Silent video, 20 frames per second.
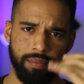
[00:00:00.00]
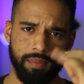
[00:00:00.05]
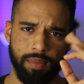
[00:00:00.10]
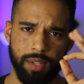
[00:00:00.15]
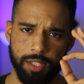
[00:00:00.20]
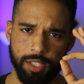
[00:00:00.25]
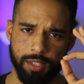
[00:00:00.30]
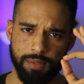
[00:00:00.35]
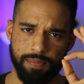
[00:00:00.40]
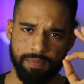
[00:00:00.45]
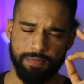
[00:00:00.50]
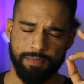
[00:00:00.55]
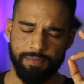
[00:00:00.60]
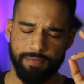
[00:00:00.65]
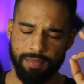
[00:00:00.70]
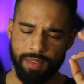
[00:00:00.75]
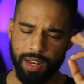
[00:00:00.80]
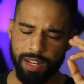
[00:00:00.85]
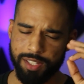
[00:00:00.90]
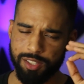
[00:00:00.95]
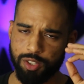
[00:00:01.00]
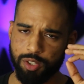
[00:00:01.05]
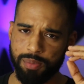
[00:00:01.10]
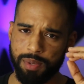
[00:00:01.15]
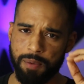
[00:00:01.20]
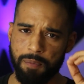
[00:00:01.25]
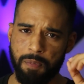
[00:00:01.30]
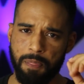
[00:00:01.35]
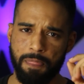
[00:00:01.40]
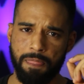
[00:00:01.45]
Listen to
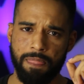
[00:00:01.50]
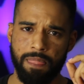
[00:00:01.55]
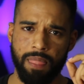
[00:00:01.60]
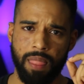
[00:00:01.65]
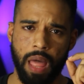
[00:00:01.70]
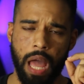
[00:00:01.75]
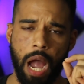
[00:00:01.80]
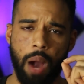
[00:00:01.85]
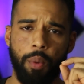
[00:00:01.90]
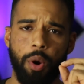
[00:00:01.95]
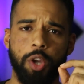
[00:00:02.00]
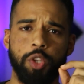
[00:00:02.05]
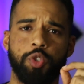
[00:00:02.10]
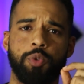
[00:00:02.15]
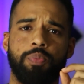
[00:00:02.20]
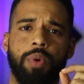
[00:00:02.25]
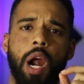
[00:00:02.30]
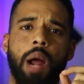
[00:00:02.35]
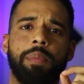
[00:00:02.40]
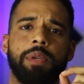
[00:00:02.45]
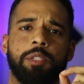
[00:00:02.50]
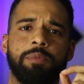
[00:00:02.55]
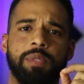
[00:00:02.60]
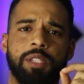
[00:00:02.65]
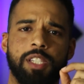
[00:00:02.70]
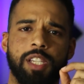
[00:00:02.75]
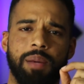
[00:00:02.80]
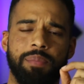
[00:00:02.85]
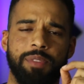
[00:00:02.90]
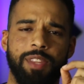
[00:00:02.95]
me. I want you to promise me
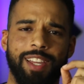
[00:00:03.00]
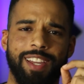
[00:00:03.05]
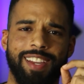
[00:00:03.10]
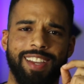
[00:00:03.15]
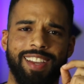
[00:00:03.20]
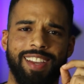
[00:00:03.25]
something.